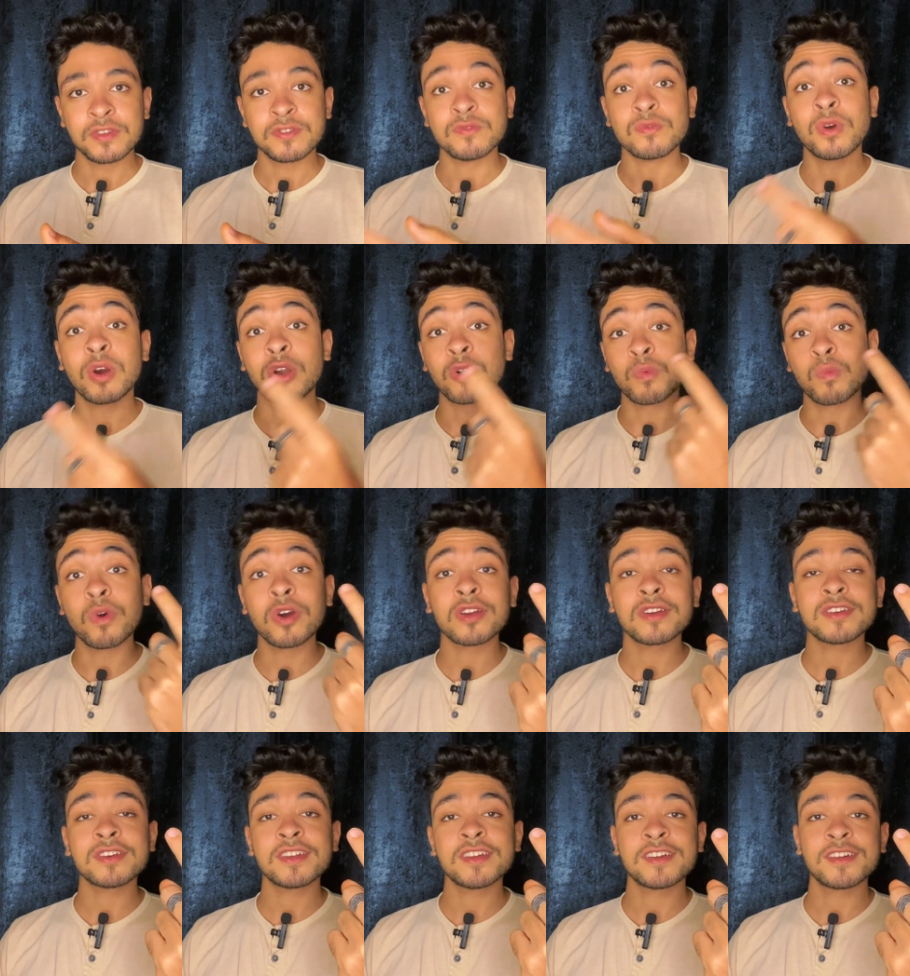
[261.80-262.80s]
You are
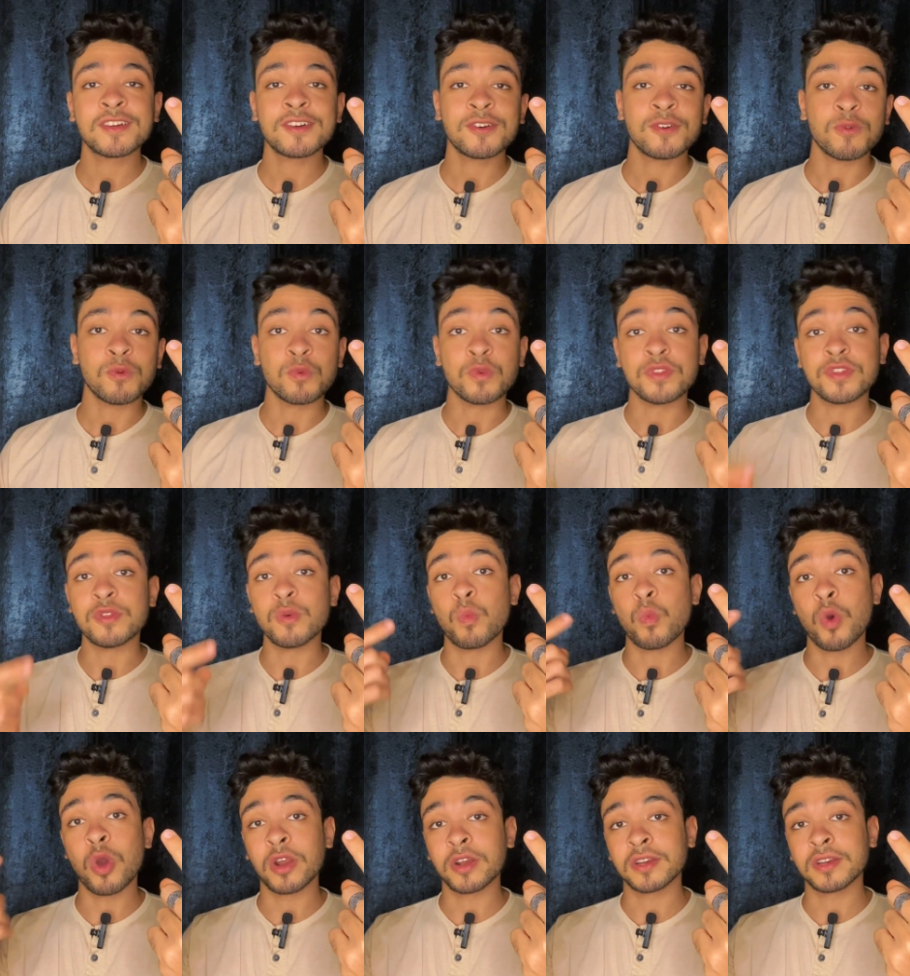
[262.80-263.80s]
one with the
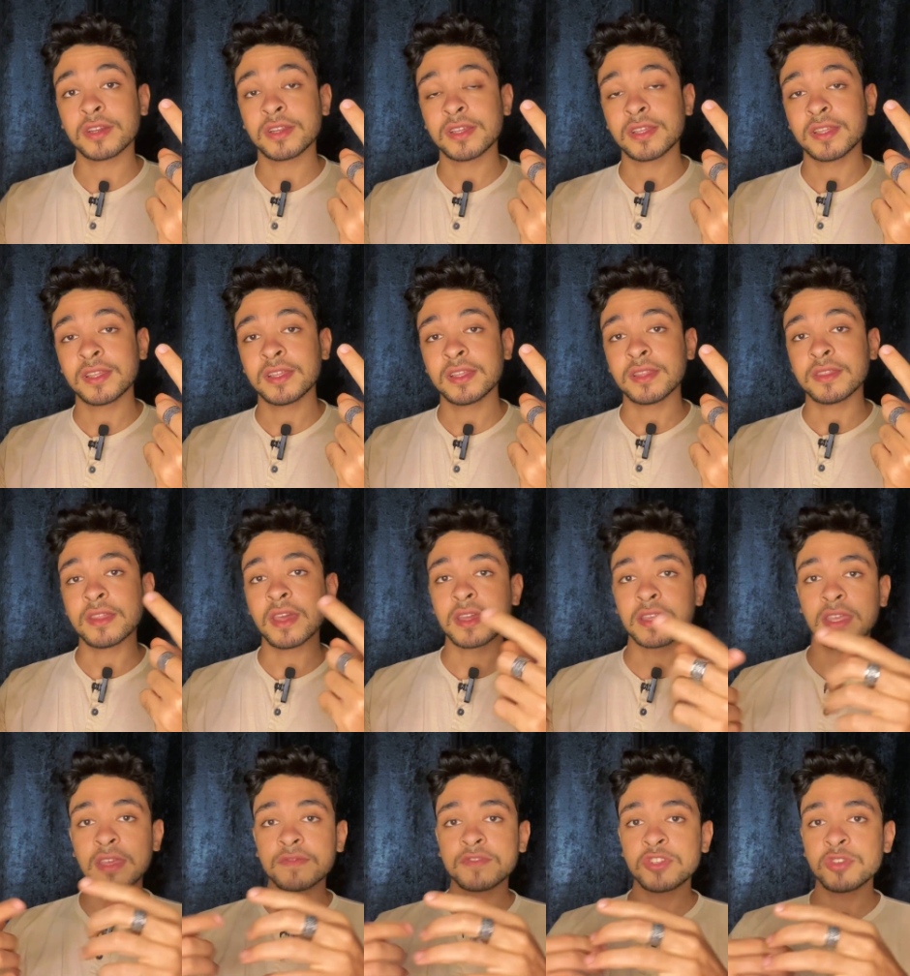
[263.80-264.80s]
one.
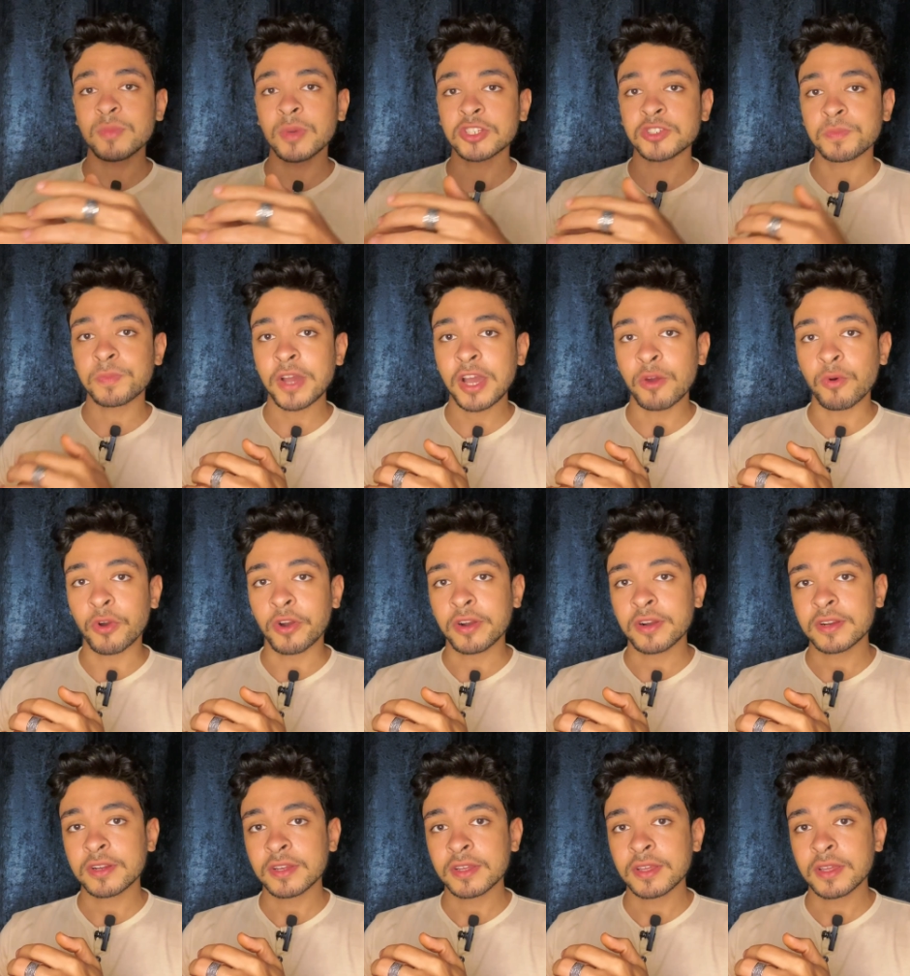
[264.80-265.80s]
That gives you much power.
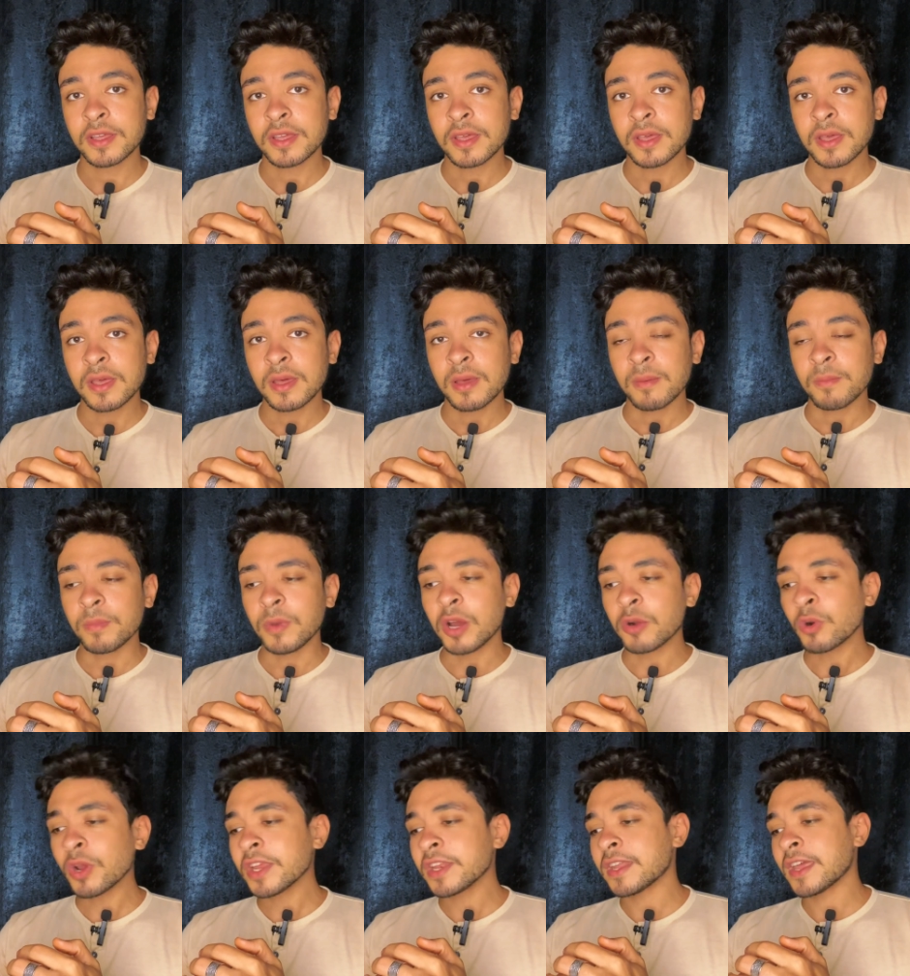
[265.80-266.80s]

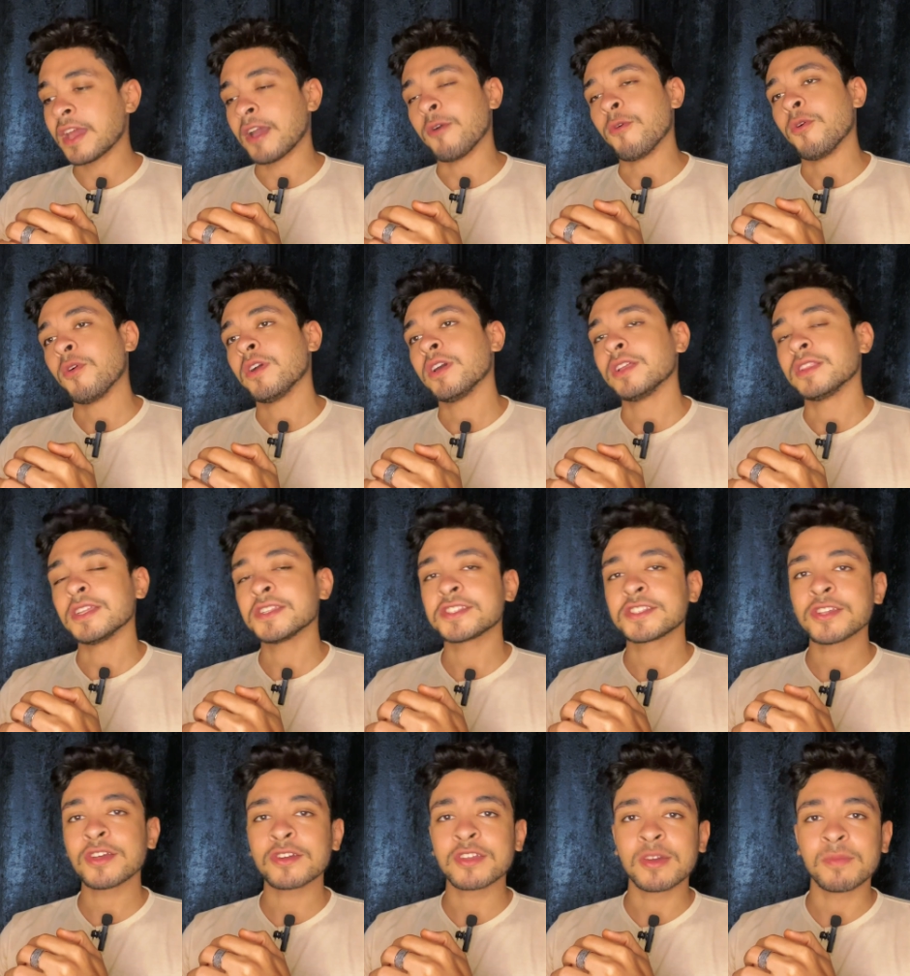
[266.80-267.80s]
But right now,
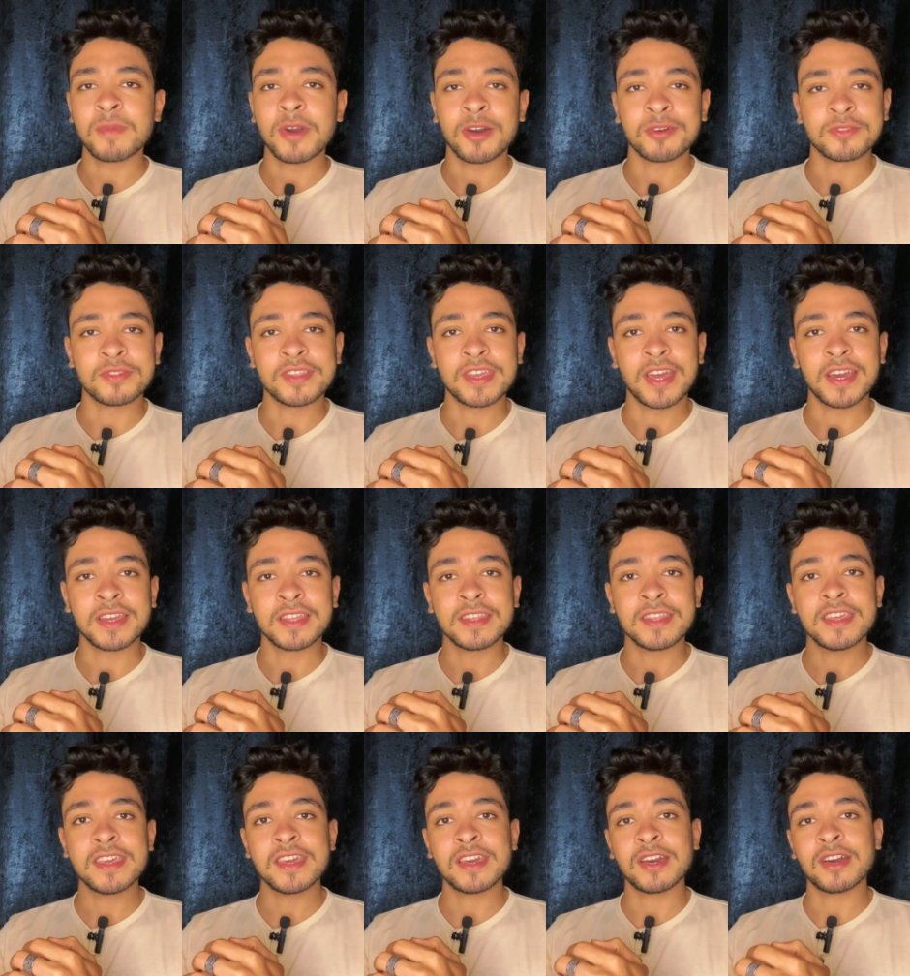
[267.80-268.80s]
let's talk about the
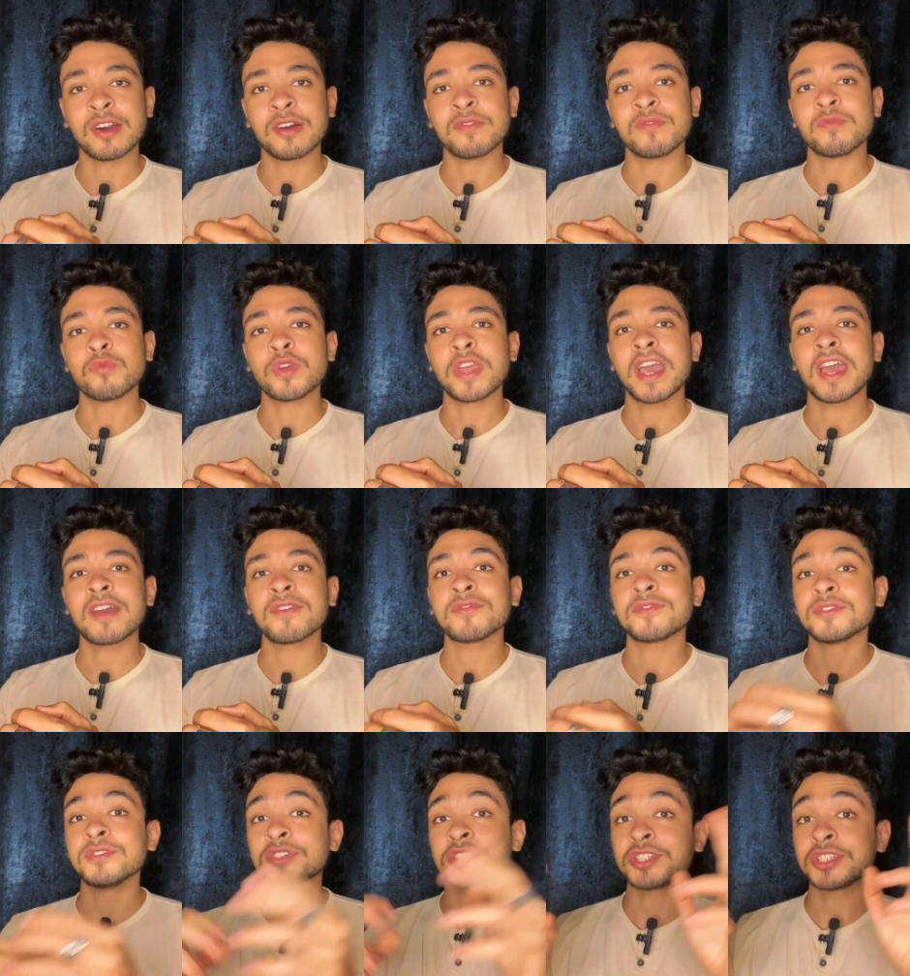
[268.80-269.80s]
idea of we
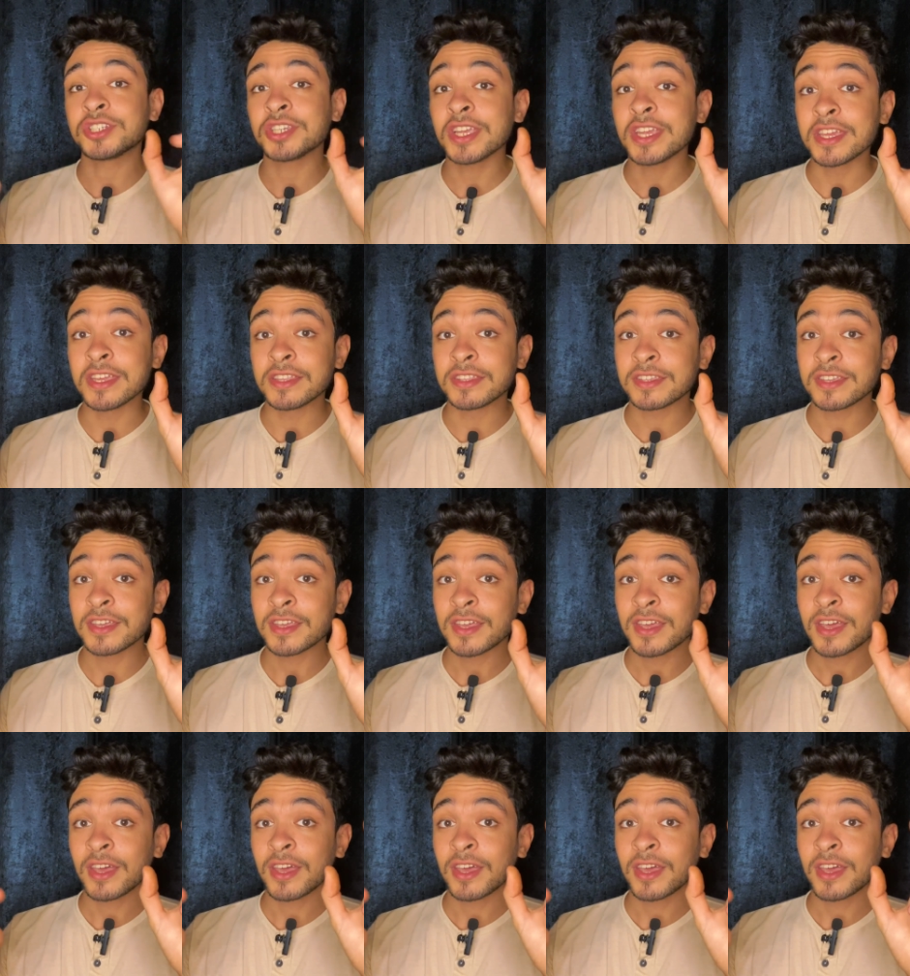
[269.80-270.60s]
have to cheat